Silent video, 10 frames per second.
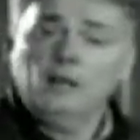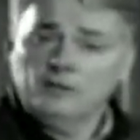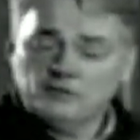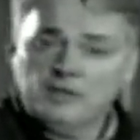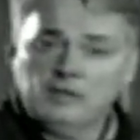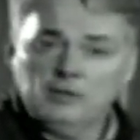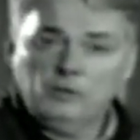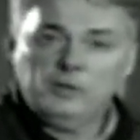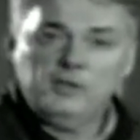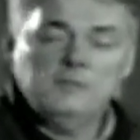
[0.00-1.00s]
Now let's take a
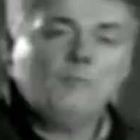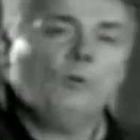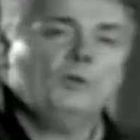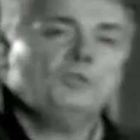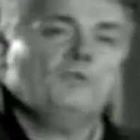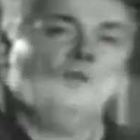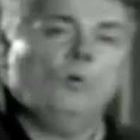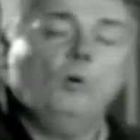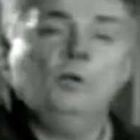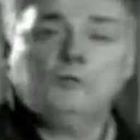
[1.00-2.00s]
look at the importance of an
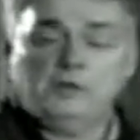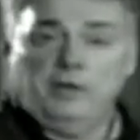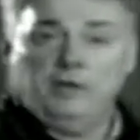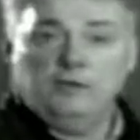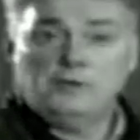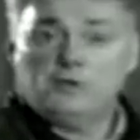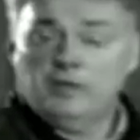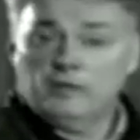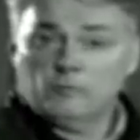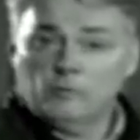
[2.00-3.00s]
oil change
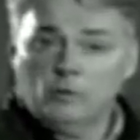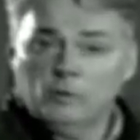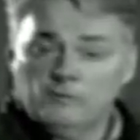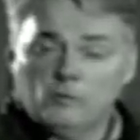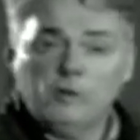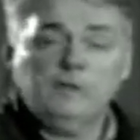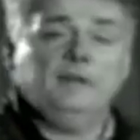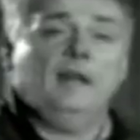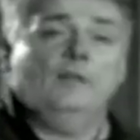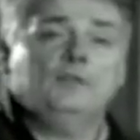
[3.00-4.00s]
and the role of oil
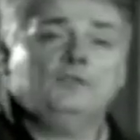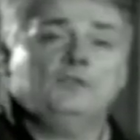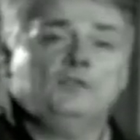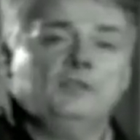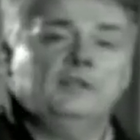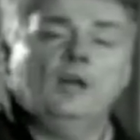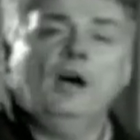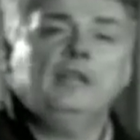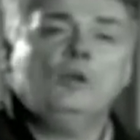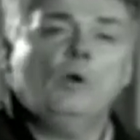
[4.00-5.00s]
analysis in an
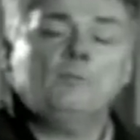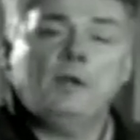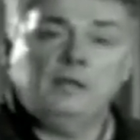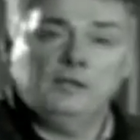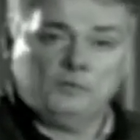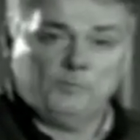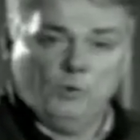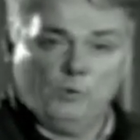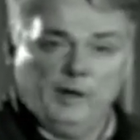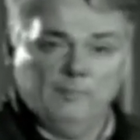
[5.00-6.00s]
ongoing maintenance
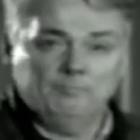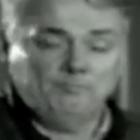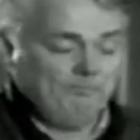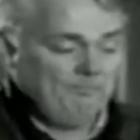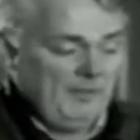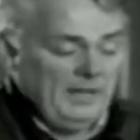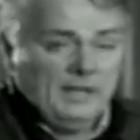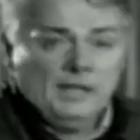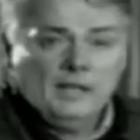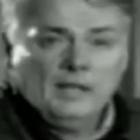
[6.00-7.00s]
program.
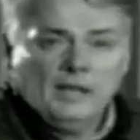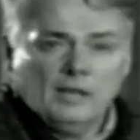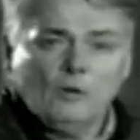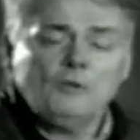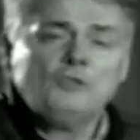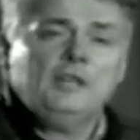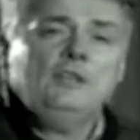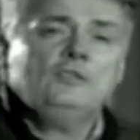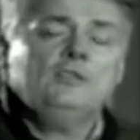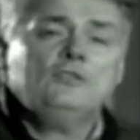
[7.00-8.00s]
An oil
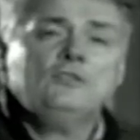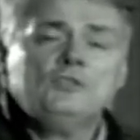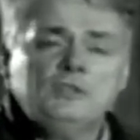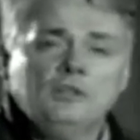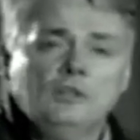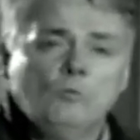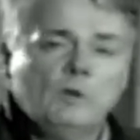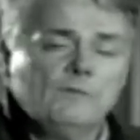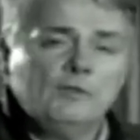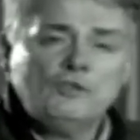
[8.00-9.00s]
change is still
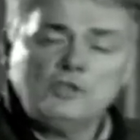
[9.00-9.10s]
one of the